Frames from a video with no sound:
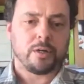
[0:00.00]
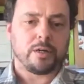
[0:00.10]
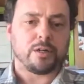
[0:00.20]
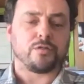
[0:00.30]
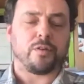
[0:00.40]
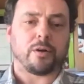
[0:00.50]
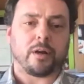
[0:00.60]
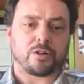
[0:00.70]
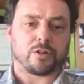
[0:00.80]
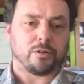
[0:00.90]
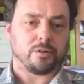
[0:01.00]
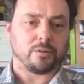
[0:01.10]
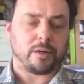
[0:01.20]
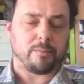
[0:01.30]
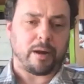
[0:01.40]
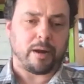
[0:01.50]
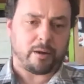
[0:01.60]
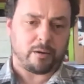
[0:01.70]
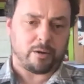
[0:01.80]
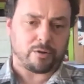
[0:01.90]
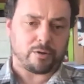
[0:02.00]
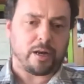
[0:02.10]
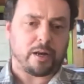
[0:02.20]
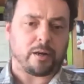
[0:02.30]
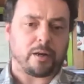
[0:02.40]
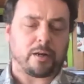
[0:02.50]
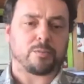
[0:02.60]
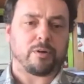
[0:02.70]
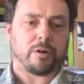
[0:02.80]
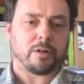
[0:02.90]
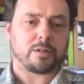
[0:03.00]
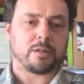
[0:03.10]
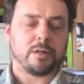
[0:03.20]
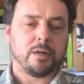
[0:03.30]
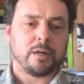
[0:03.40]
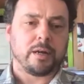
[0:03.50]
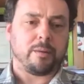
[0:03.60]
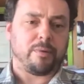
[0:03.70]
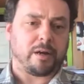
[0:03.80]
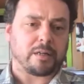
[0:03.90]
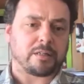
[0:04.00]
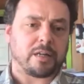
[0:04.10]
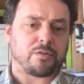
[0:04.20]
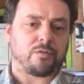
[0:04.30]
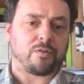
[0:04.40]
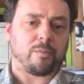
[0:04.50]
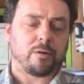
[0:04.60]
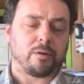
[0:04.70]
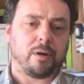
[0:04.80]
is foundational in my understanding and experience in being a successful farmer.